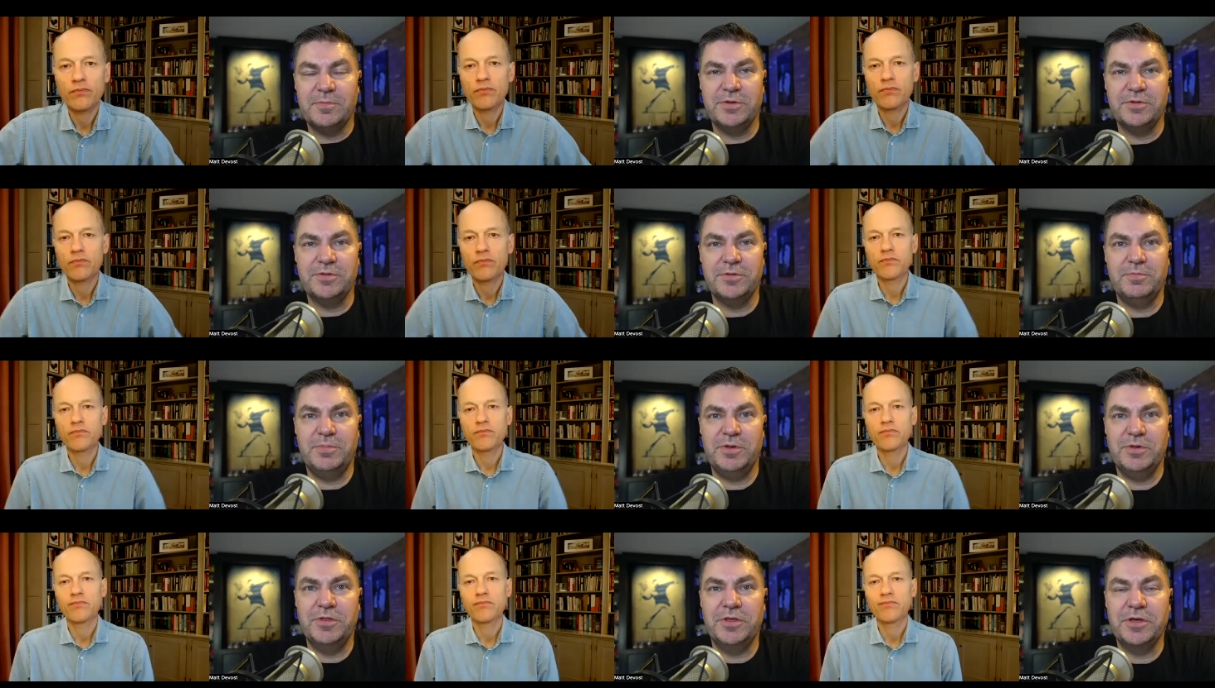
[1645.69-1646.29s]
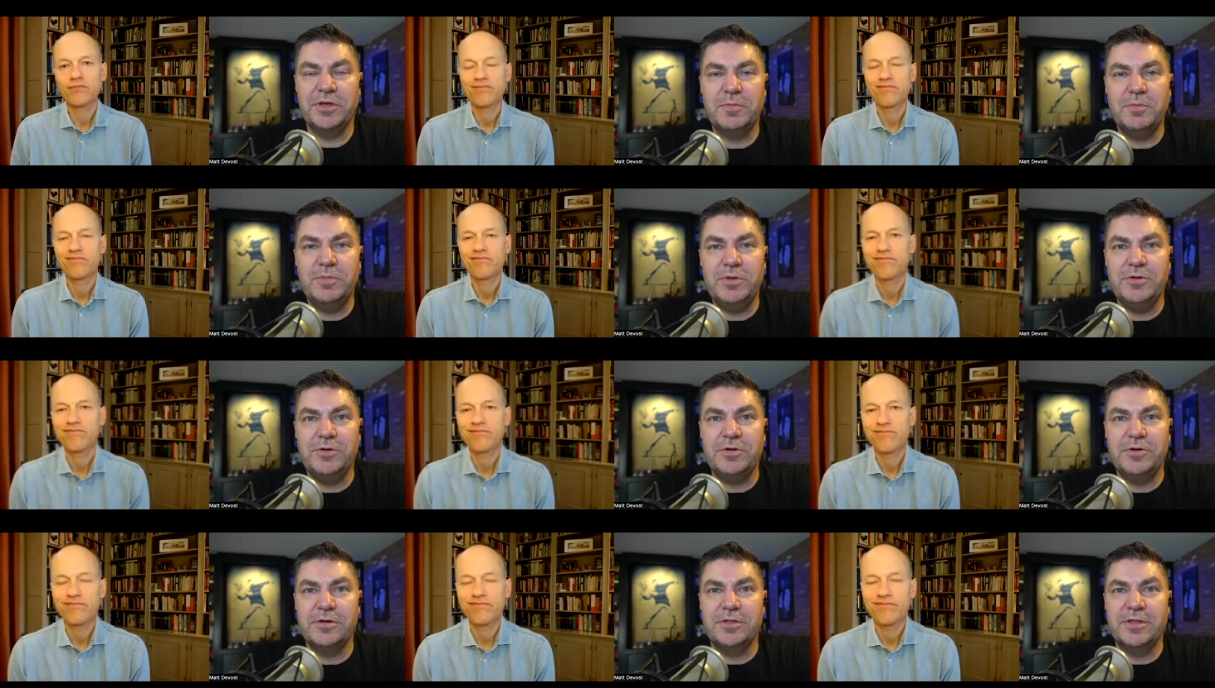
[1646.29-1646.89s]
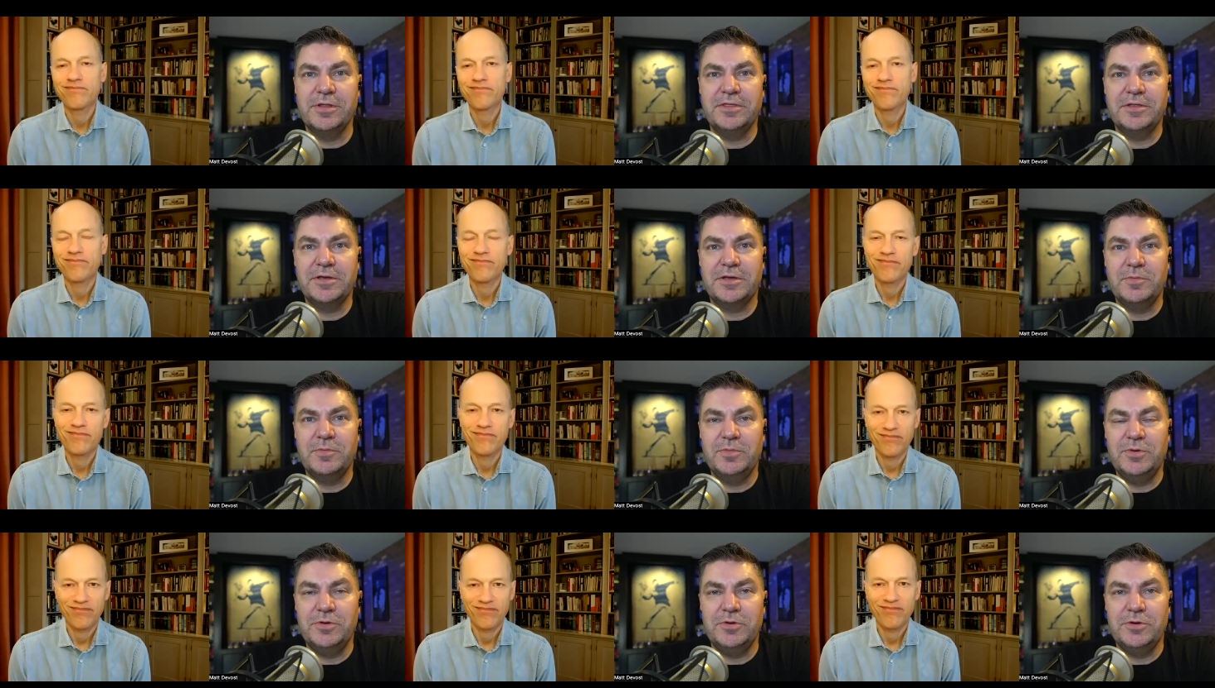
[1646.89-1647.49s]
Speaker 1: Build build the computer and let the
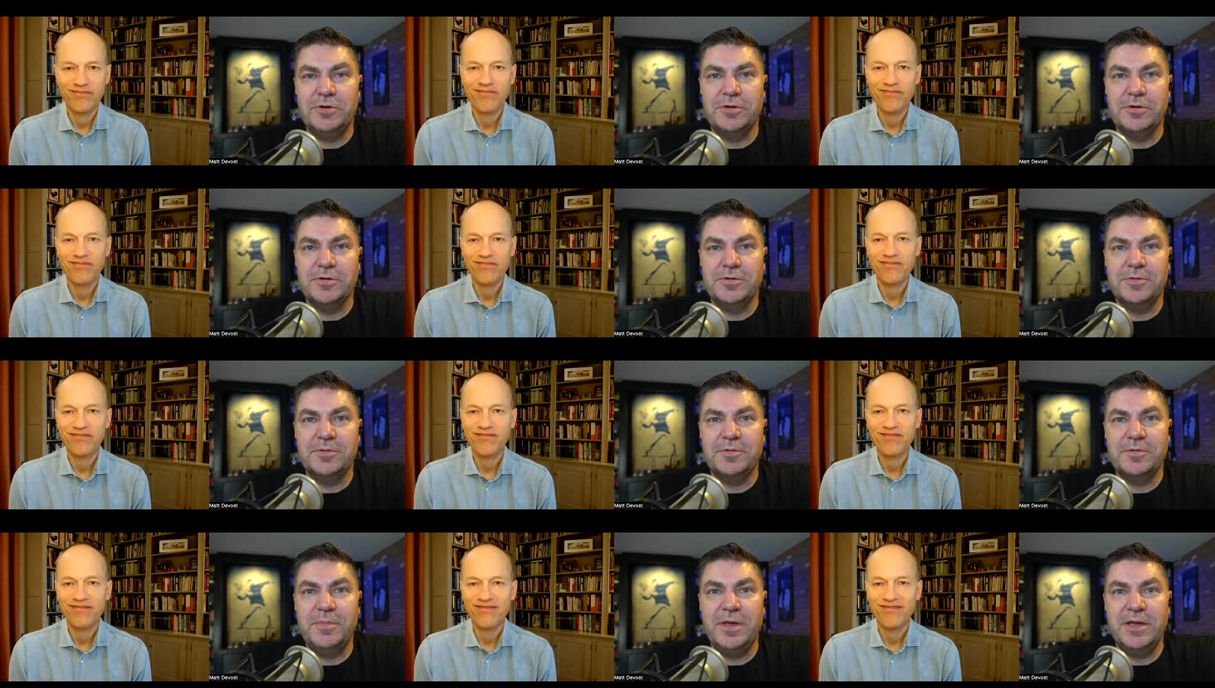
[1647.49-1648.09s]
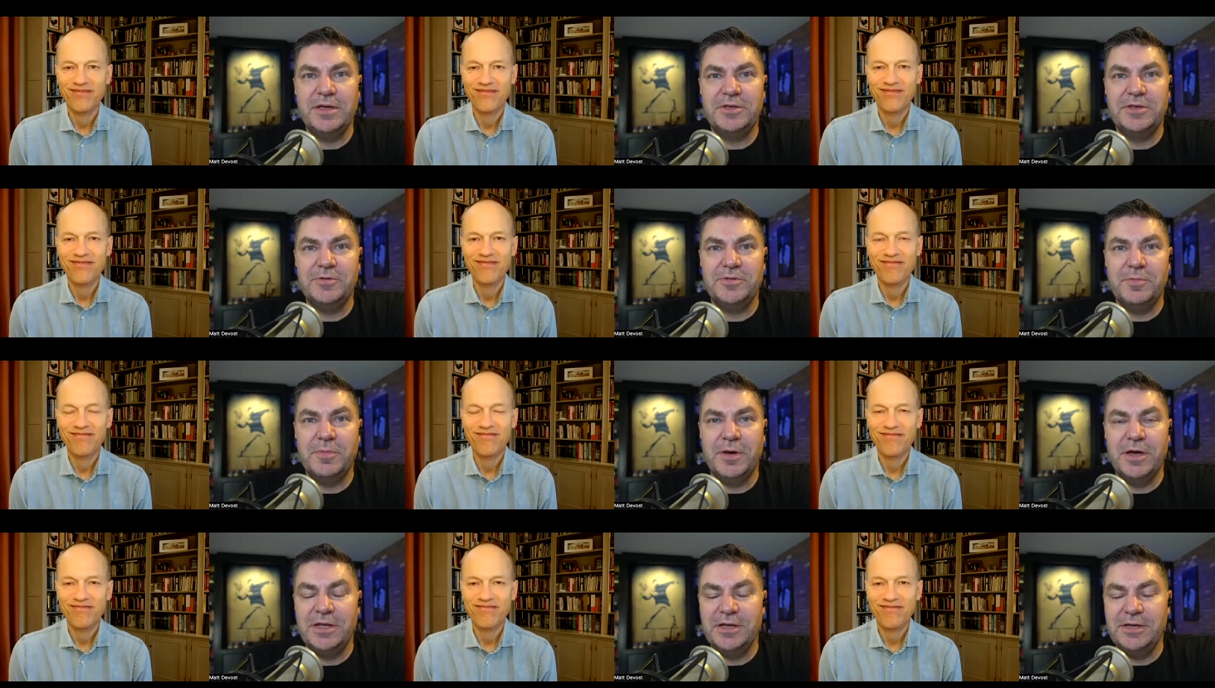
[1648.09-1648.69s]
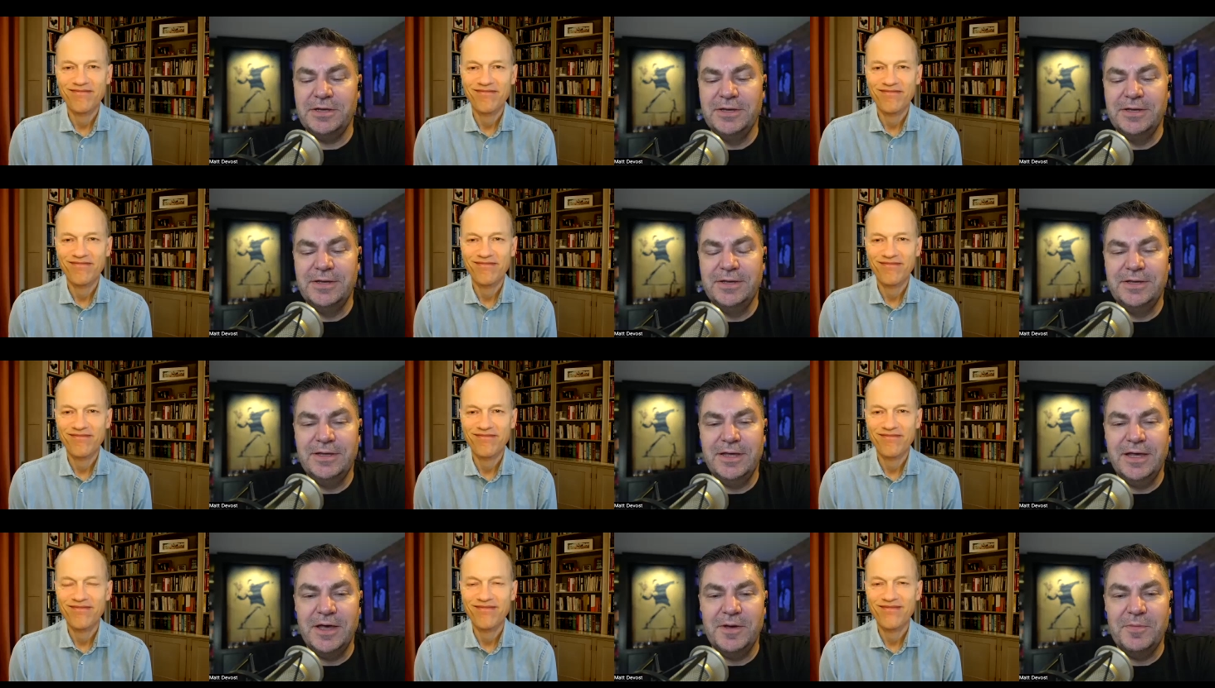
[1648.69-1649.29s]
computer make you the money,
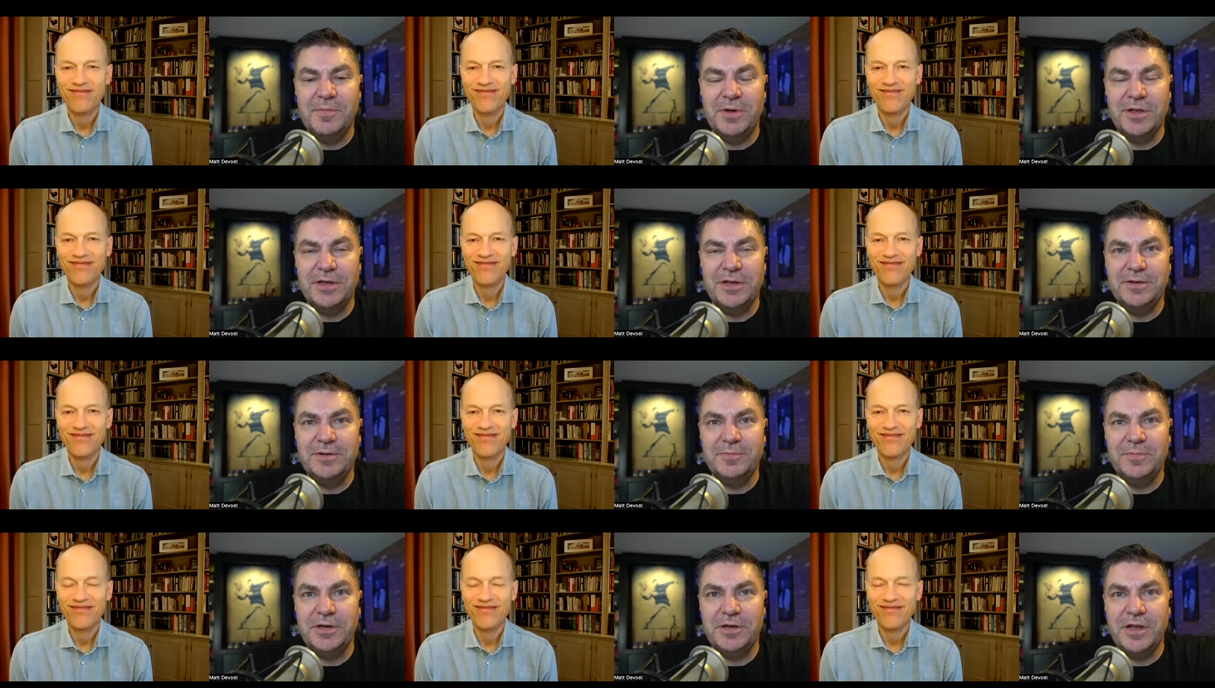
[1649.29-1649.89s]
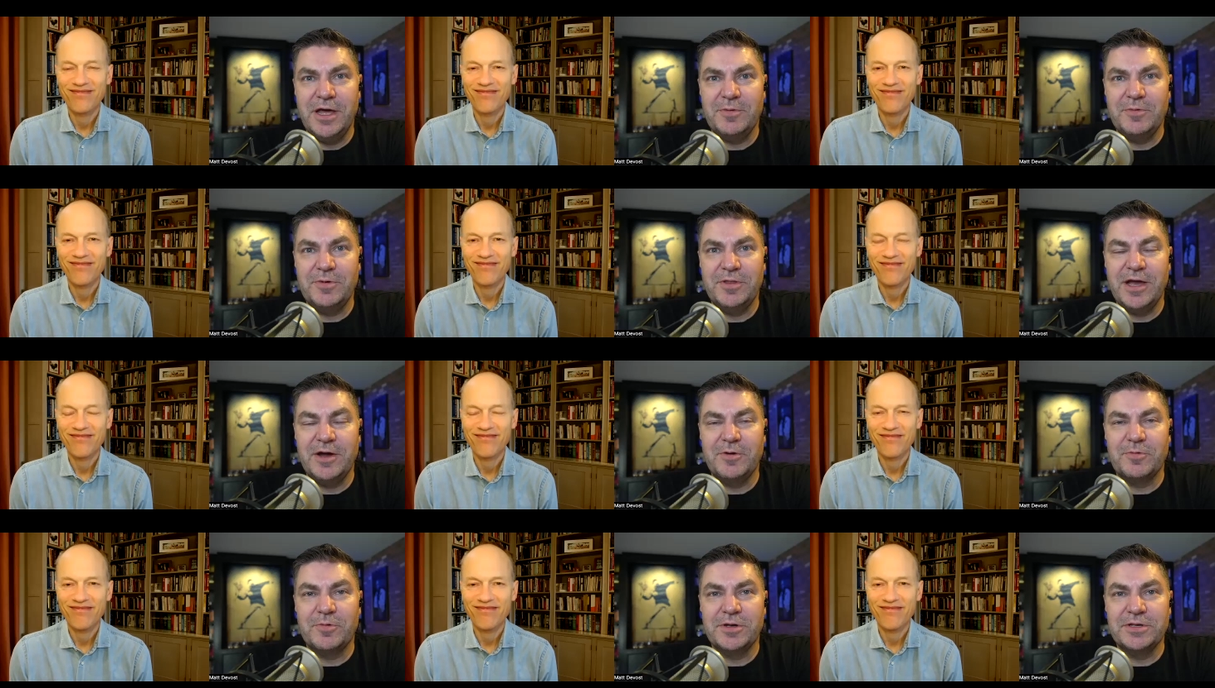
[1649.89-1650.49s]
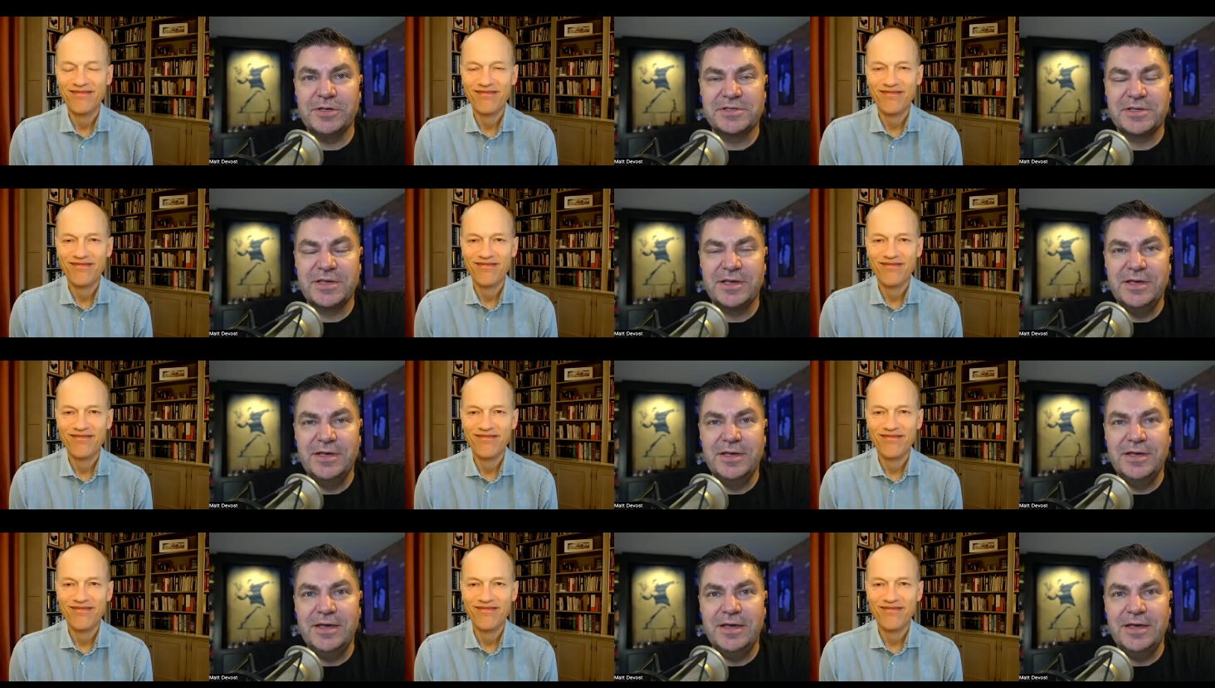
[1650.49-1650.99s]
uh, but but not without risk.